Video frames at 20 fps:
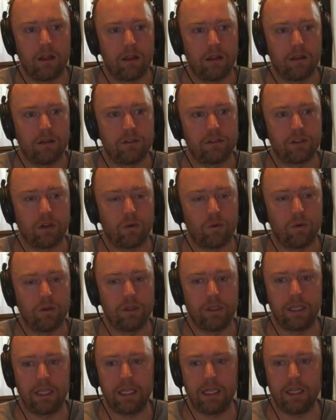So we'll
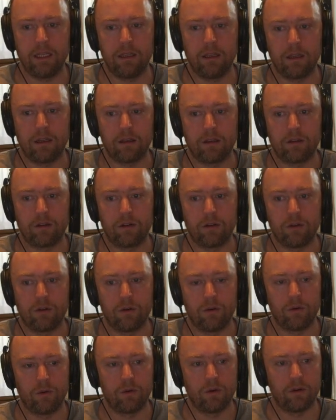need
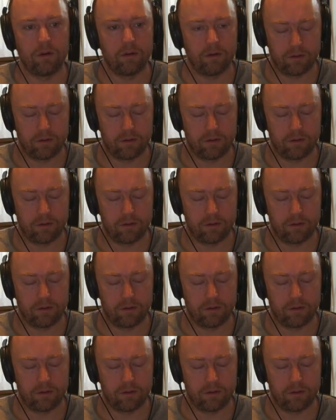to